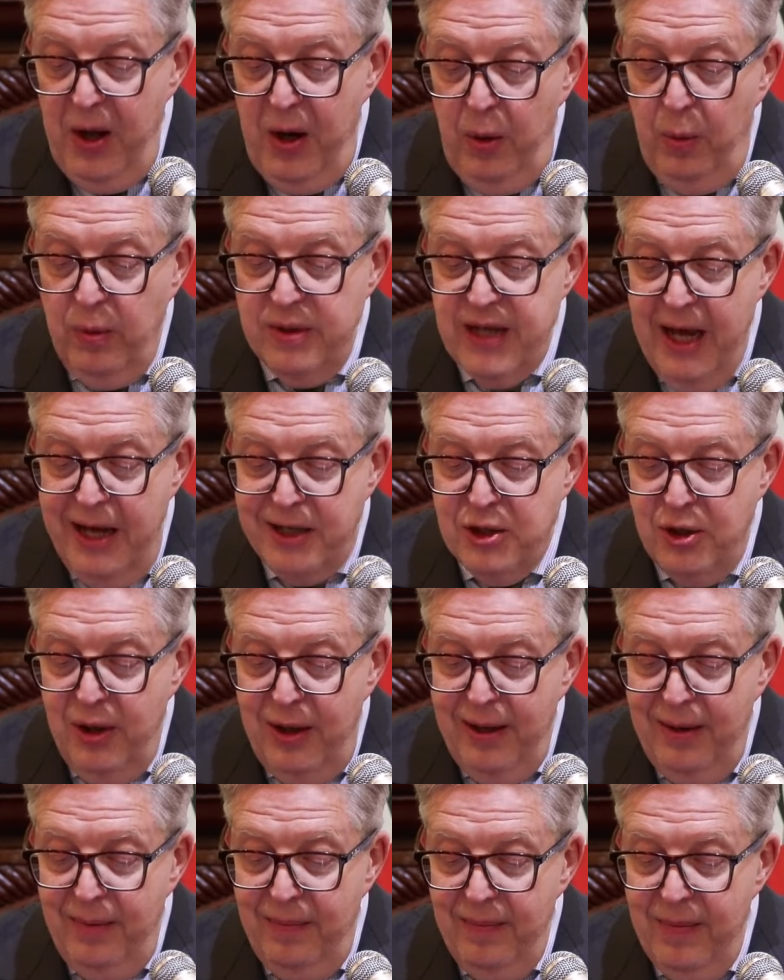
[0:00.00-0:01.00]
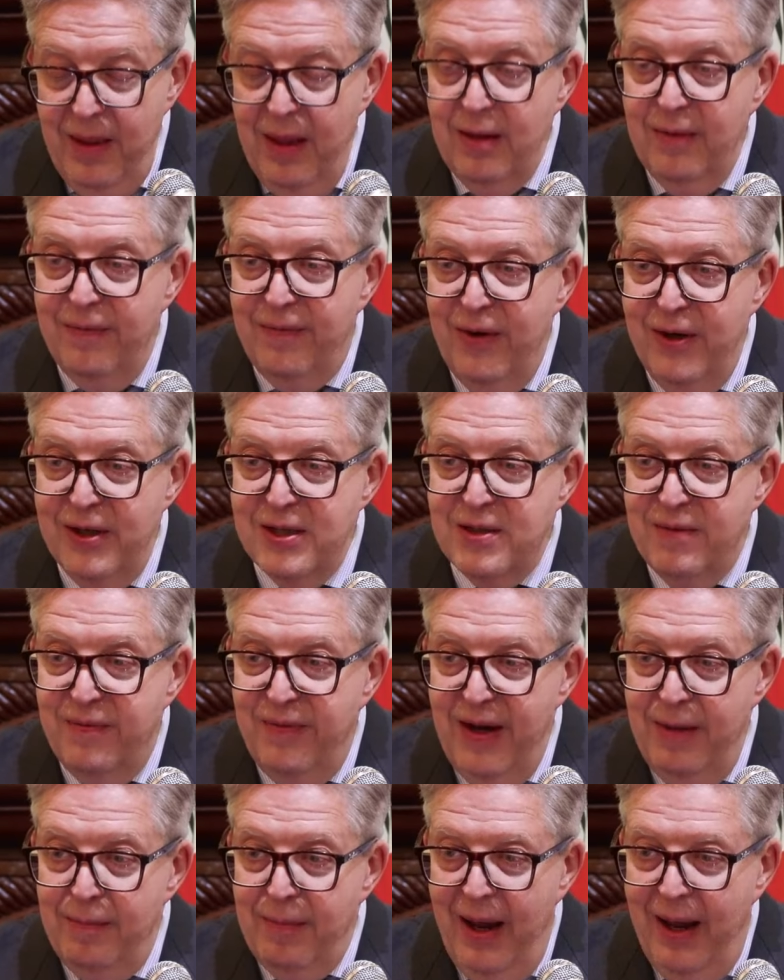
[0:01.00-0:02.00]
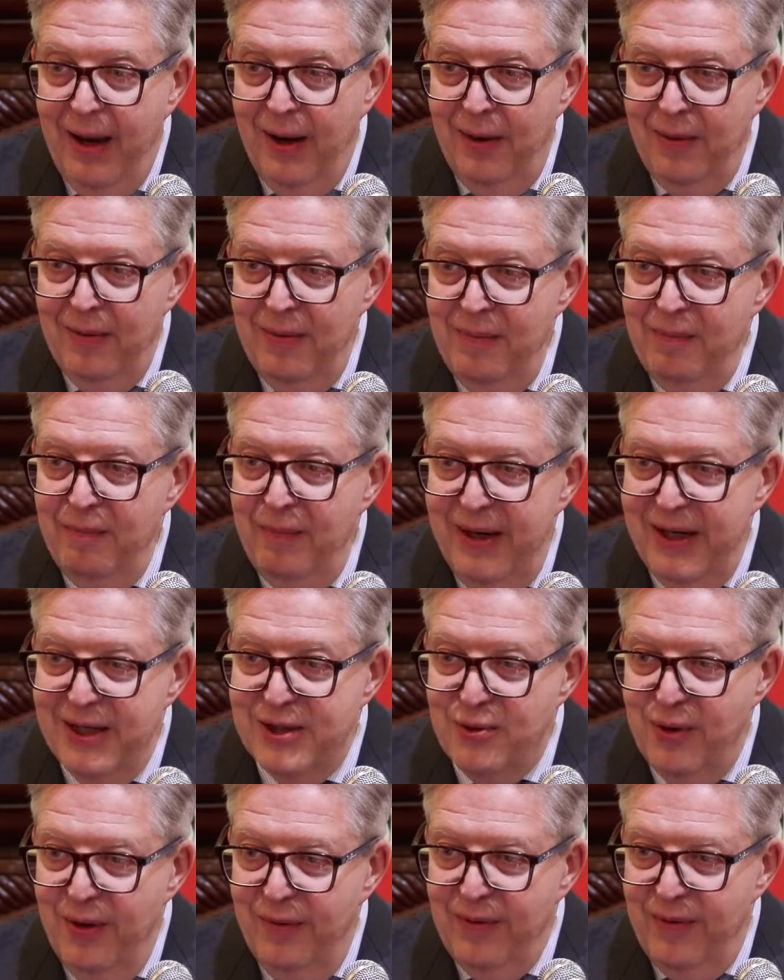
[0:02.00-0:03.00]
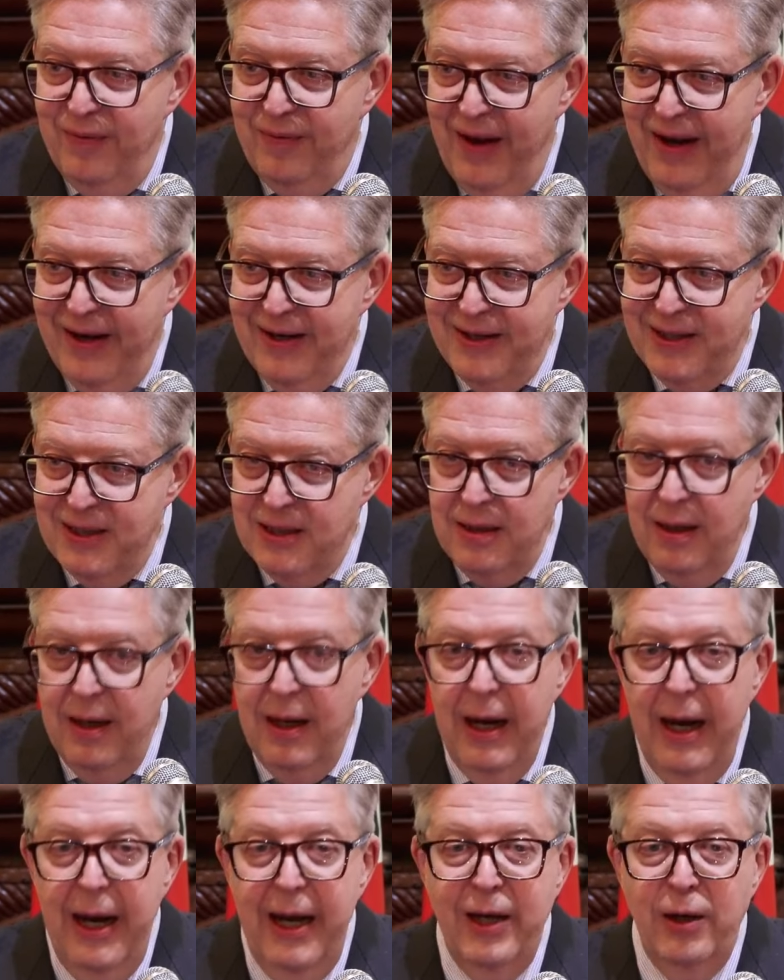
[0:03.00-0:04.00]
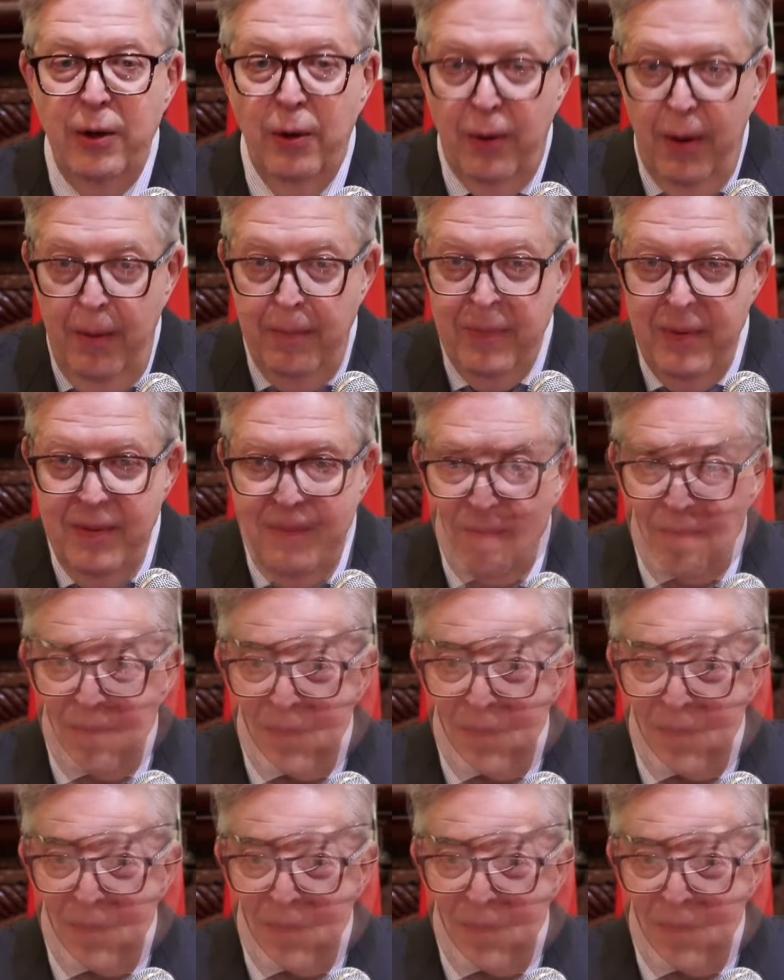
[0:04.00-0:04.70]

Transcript: who was actually the first female Minister of Defense in Europe.